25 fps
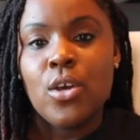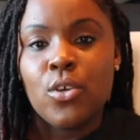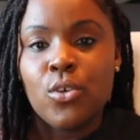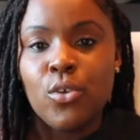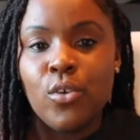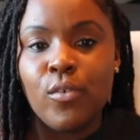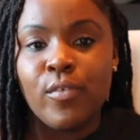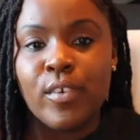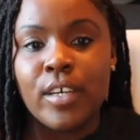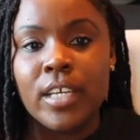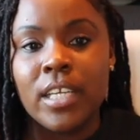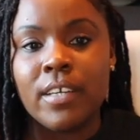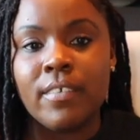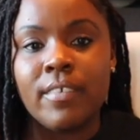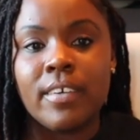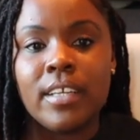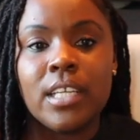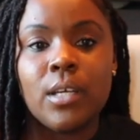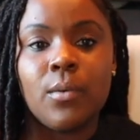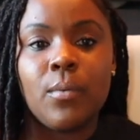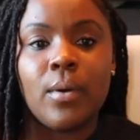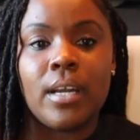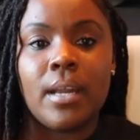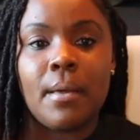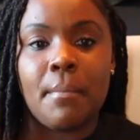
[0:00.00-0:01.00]
You really,
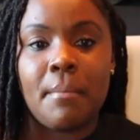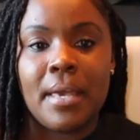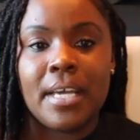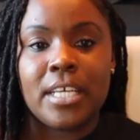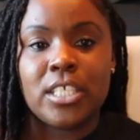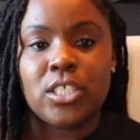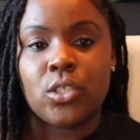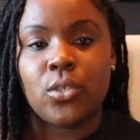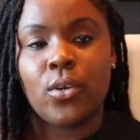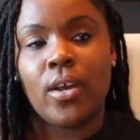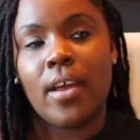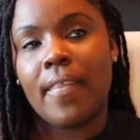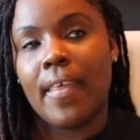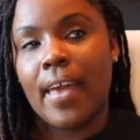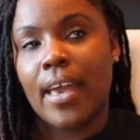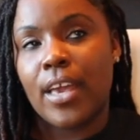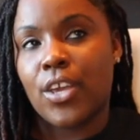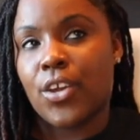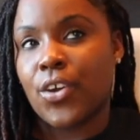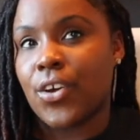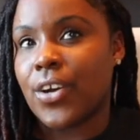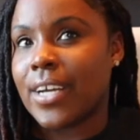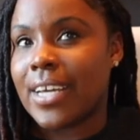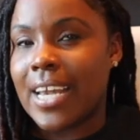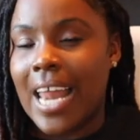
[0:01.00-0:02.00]
really want to make sure that
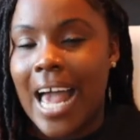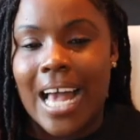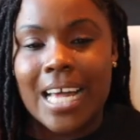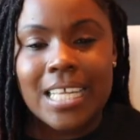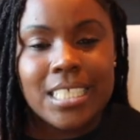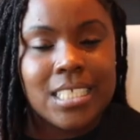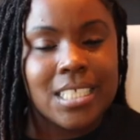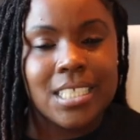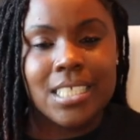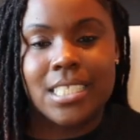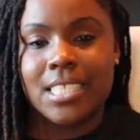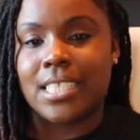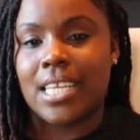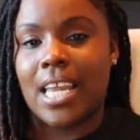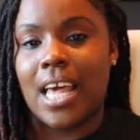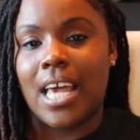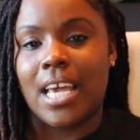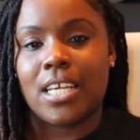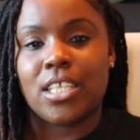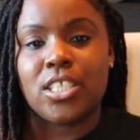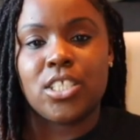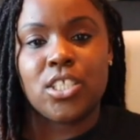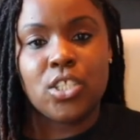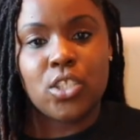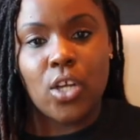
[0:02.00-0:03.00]
you're not just
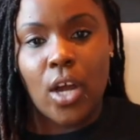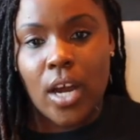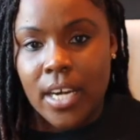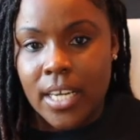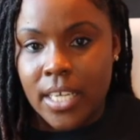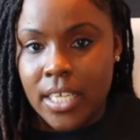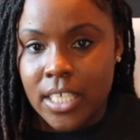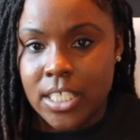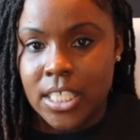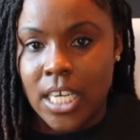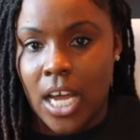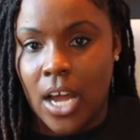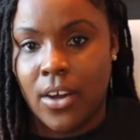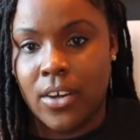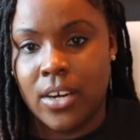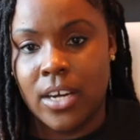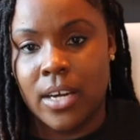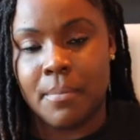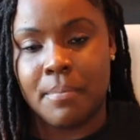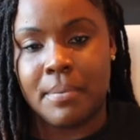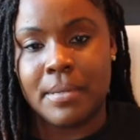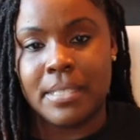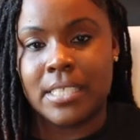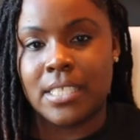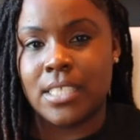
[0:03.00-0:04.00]
like starting a
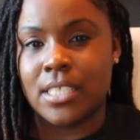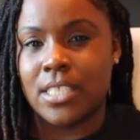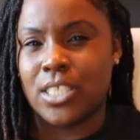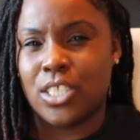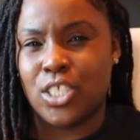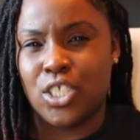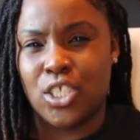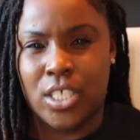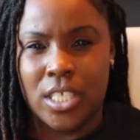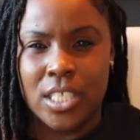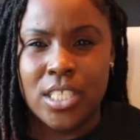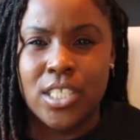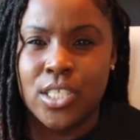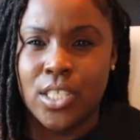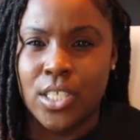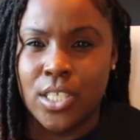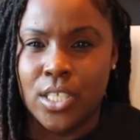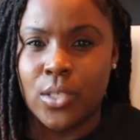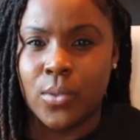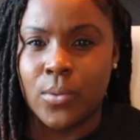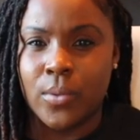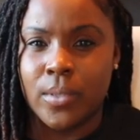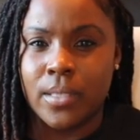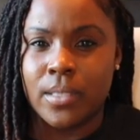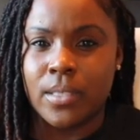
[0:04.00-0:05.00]
childcare business just to
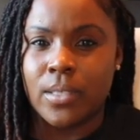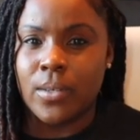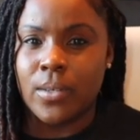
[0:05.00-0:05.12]
do it,